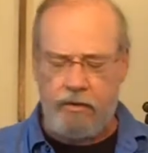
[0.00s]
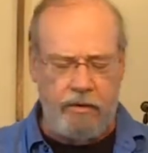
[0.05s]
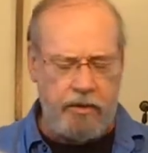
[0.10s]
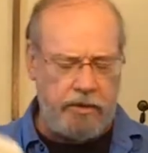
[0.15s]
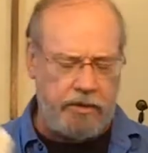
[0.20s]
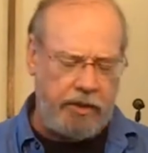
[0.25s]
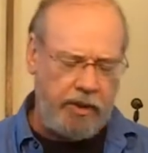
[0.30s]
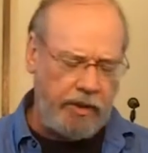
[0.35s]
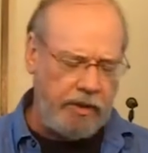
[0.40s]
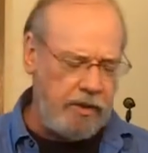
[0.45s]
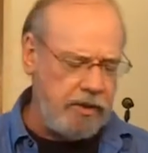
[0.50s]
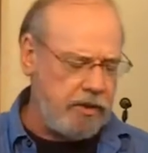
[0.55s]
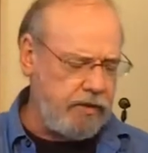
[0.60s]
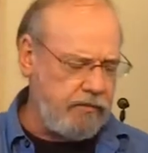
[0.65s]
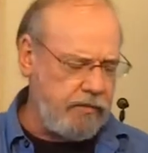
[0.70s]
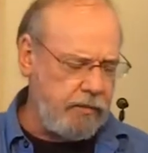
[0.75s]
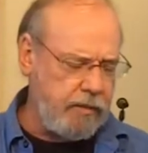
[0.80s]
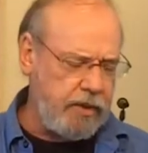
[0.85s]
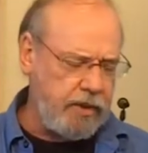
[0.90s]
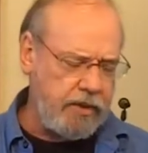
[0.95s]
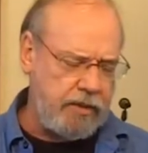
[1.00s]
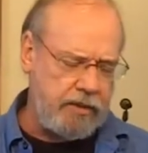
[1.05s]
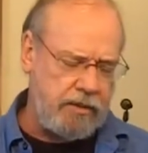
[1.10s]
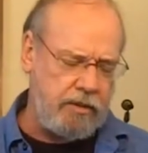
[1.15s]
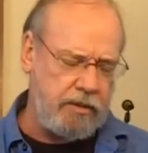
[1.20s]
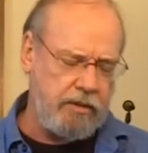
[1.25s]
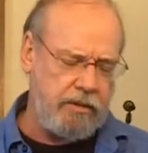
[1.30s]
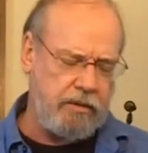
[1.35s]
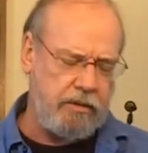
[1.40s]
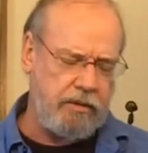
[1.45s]
Lord, teach us from
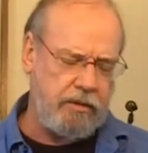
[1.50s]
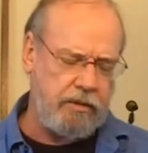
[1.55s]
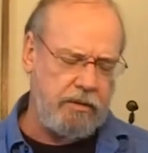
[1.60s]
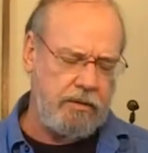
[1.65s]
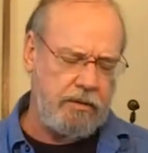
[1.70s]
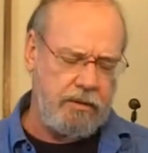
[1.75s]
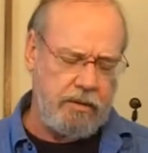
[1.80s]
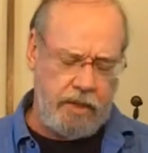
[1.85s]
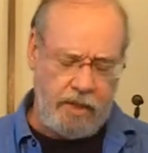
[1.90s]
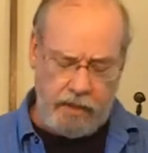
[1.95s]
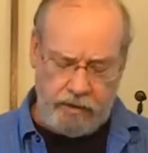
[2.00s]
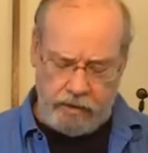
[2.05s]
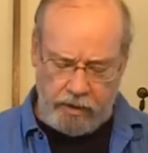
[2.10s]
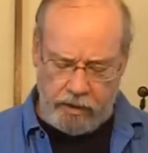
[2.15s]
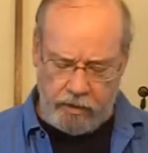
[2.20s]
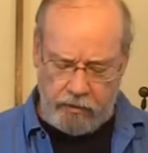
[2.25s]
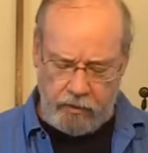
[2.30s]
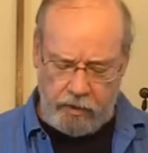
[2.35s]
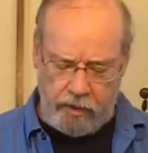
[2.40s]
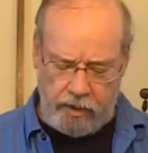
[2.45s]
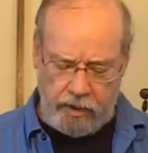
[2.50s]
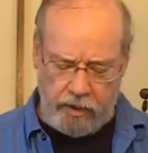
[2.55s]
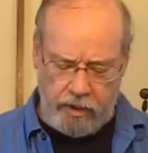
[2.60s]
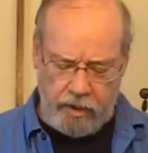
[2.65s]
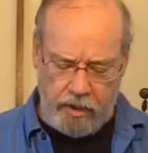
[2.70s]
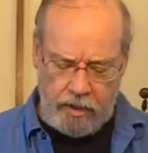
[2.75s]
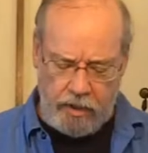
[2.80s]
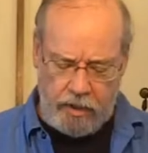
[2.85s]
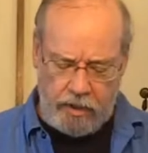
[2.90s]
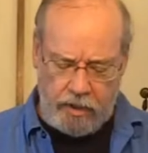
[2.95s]
this. How can we